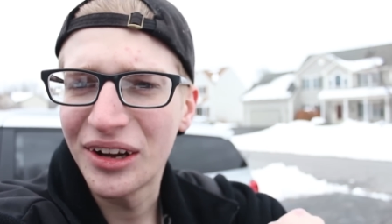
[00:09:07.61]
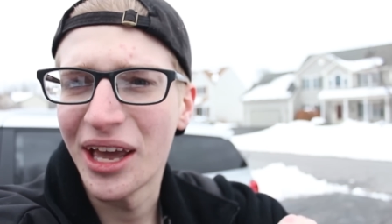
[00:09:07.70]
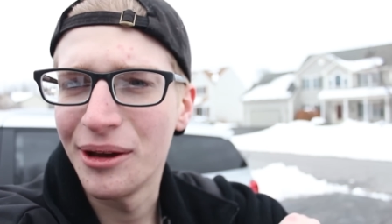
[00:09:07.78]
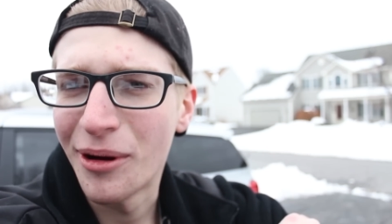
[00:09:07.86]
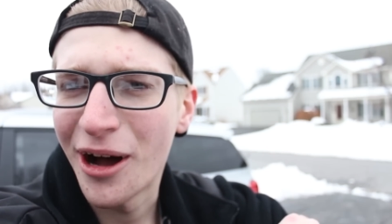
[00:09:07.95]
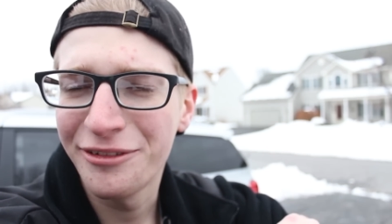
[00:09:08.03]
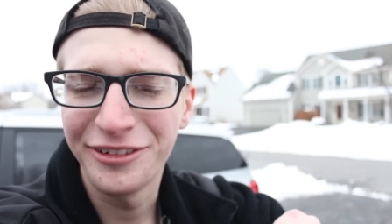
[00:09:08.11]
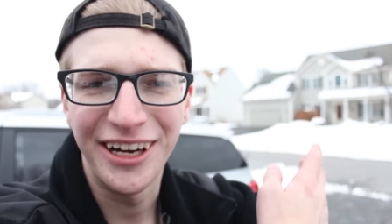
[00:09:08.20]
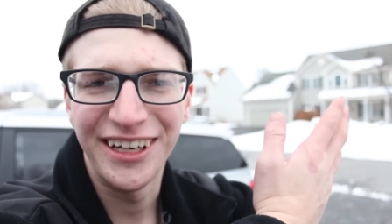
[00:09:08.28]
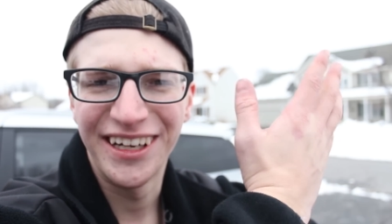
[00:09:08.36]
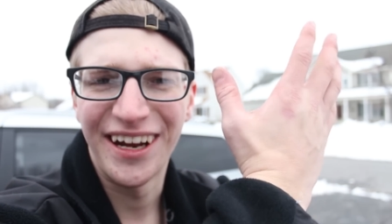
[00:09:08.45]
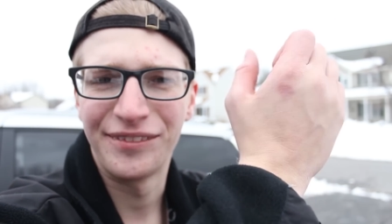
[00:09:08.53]
all came off and
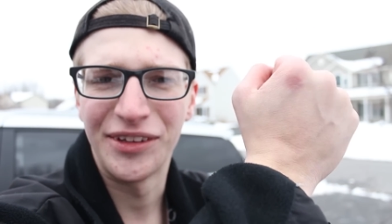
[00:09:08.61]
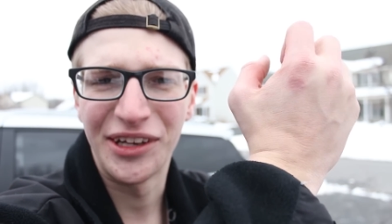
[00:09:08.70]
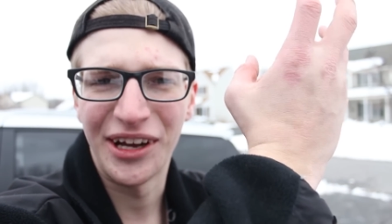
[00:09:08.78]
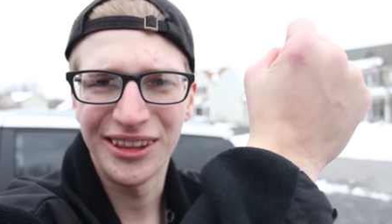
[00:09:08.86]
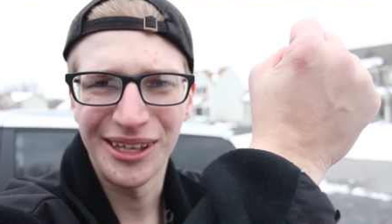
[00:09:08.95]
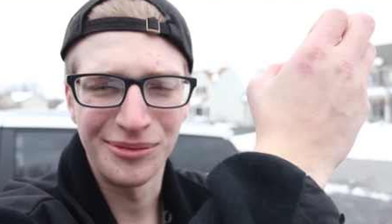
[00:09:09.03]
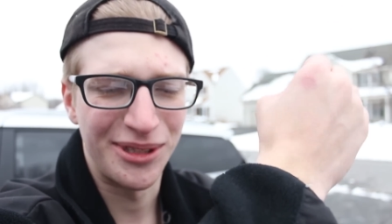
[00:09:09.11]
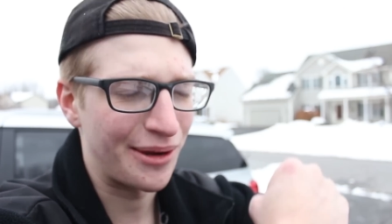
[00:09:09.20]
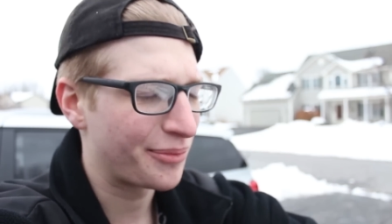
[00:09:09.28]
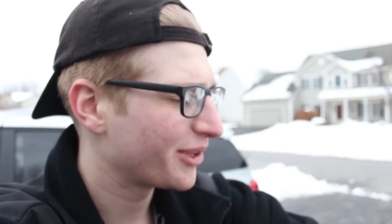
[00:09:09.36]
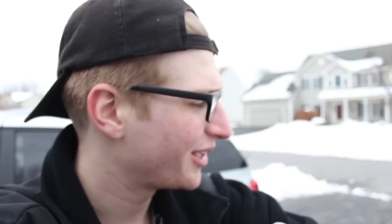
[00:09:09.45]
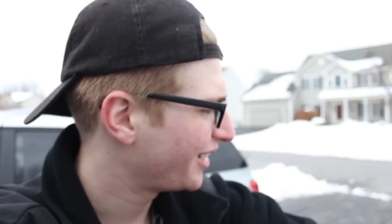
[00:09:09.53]
I didn't have to cut them
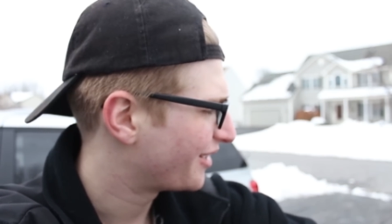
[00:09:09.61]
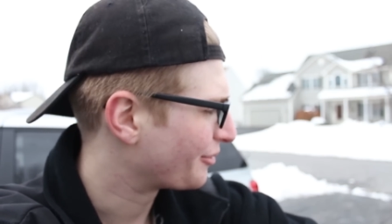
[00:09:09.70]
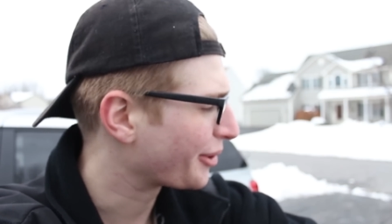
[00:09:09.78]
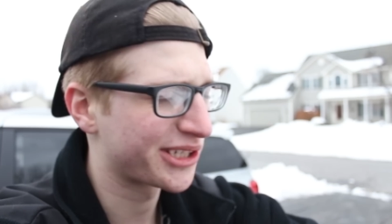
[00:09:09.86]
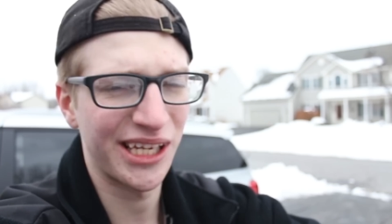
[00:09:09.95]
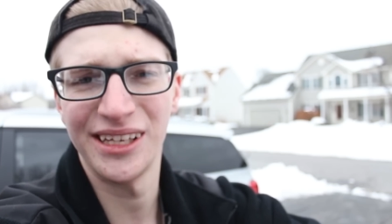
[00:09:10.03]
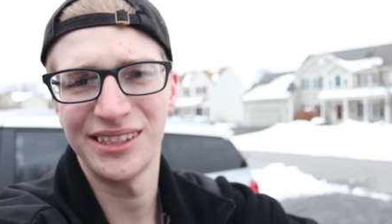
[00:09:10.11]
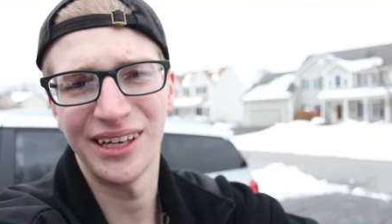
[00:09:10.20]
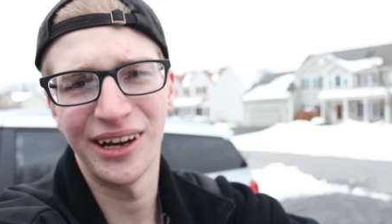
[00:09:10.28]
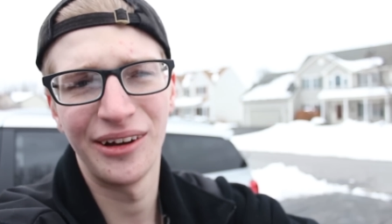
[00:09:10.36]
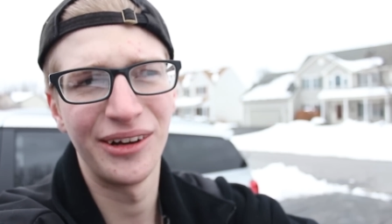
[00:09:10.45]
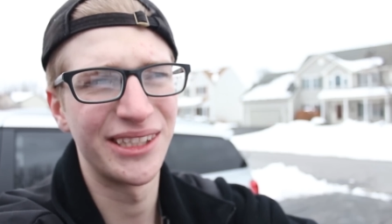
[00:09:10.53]
separately. Worst case
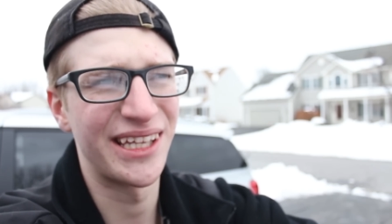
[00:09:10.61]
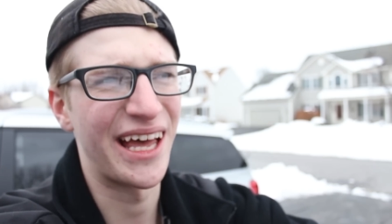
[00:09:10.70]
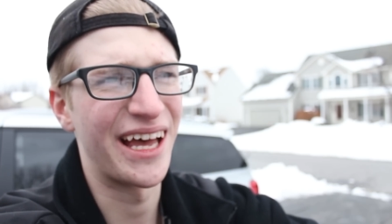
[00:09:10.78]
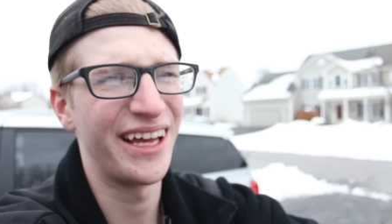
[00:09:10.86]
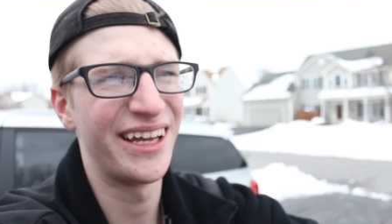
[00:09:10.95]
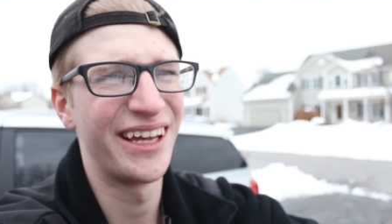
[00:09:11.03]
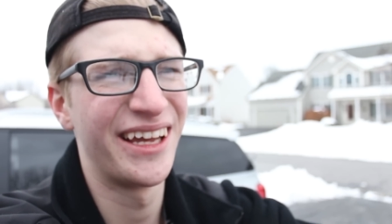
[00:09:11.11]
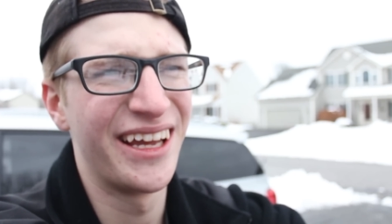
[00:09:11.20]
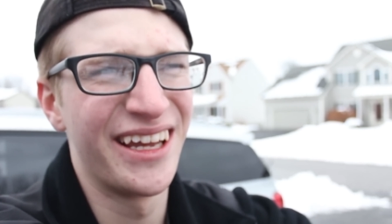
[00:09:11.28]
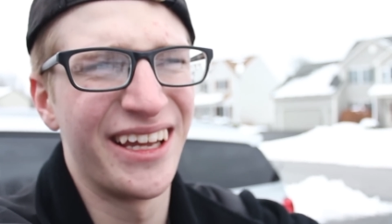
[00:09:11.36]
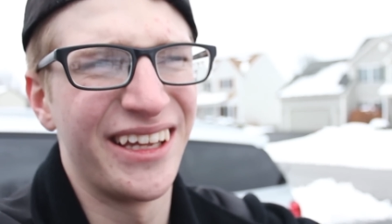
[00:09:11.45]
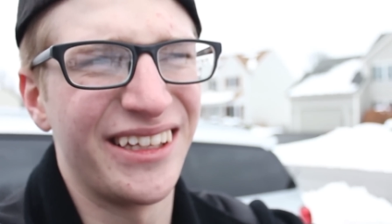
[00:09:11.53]
scenario is that
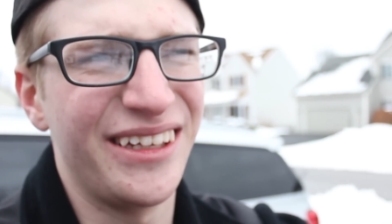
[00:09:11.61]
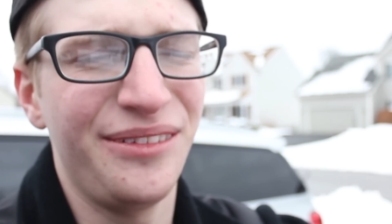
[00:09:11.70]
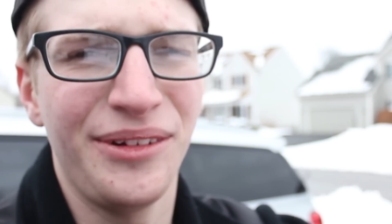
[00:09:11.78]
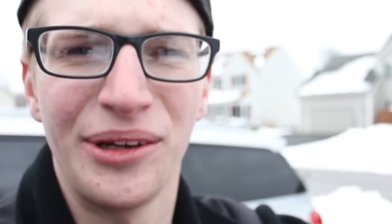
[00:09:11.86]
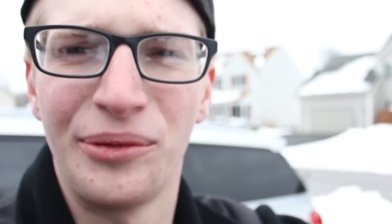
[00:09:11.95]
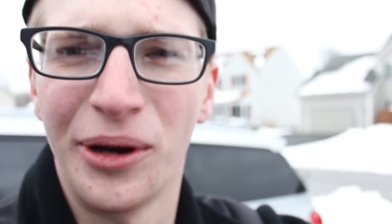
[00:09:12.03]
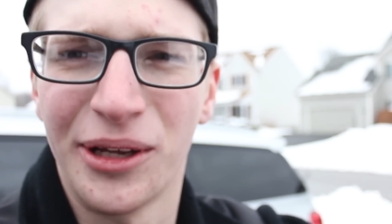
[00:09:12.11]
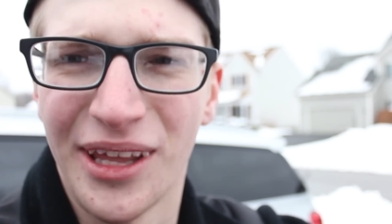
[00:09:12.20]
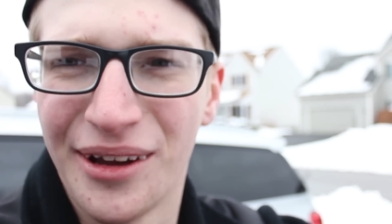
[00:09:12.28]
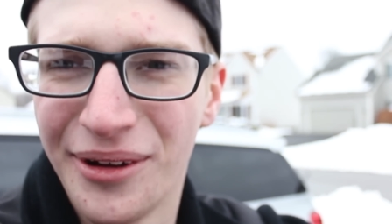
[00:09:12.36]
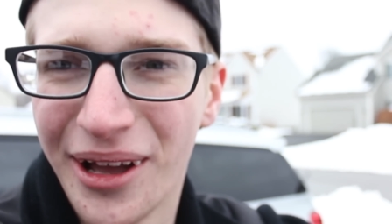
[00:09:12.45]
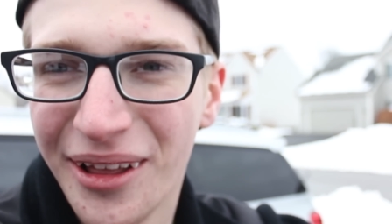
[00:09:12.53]
it didn't really work
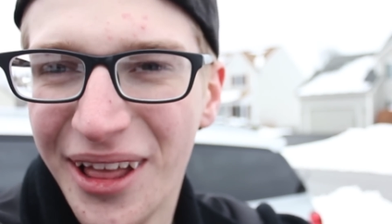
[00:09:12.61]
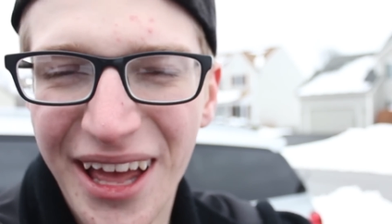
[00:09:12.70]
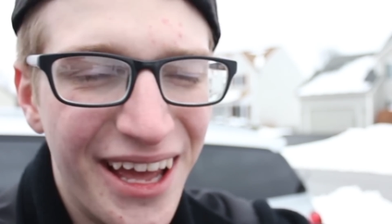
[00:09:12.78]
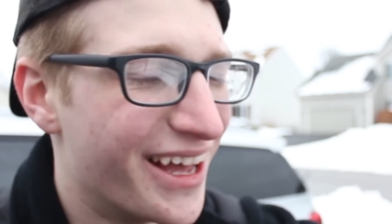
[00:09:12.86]
that well.